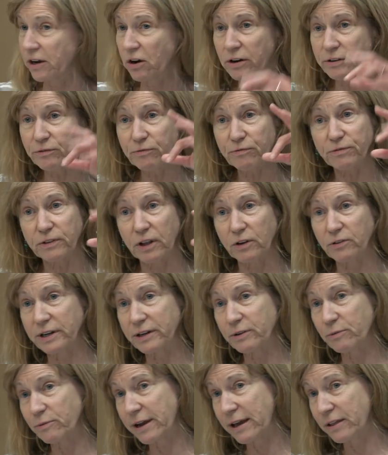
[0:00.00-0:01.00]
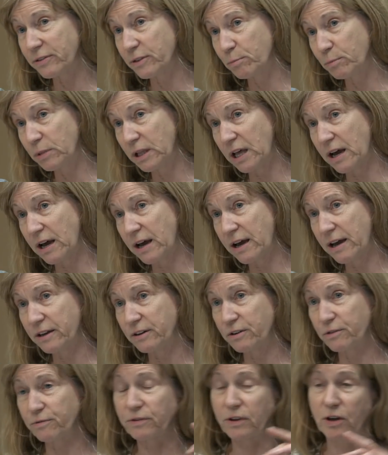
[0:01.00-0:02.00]
They aren't floating around the
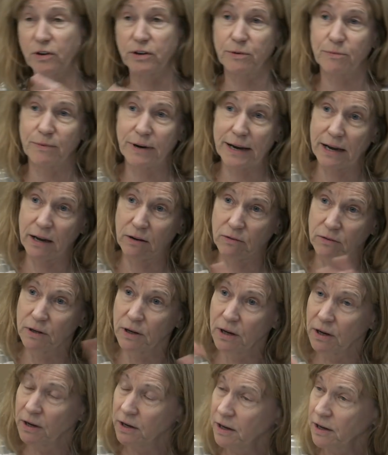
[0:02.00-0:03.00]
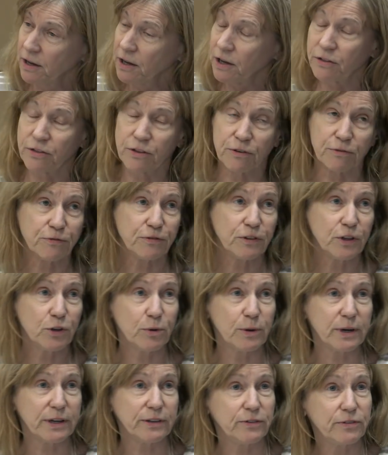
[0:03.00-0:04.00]
blood or floating around the
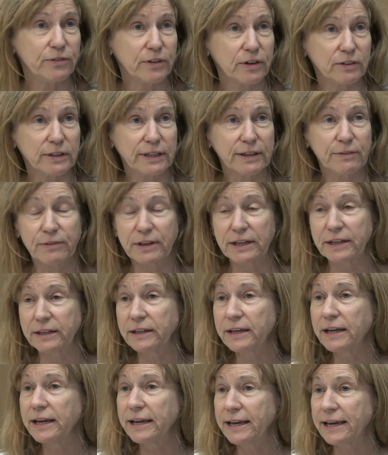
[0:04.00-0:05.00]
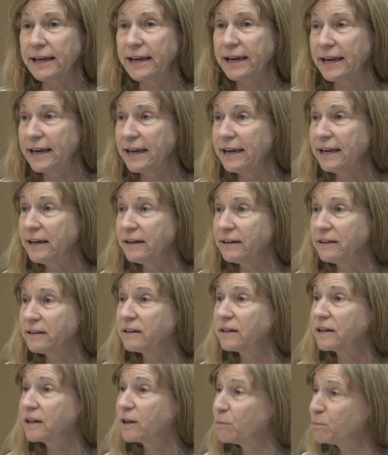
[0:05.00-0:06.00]
fluids. They're living
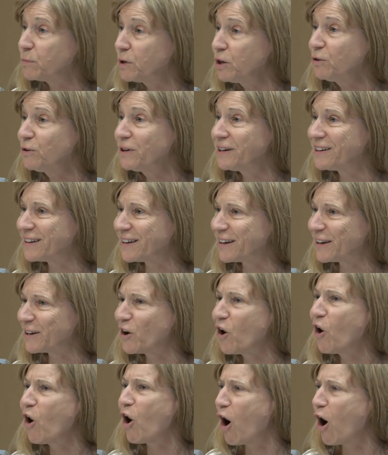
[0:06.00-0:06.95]
in community.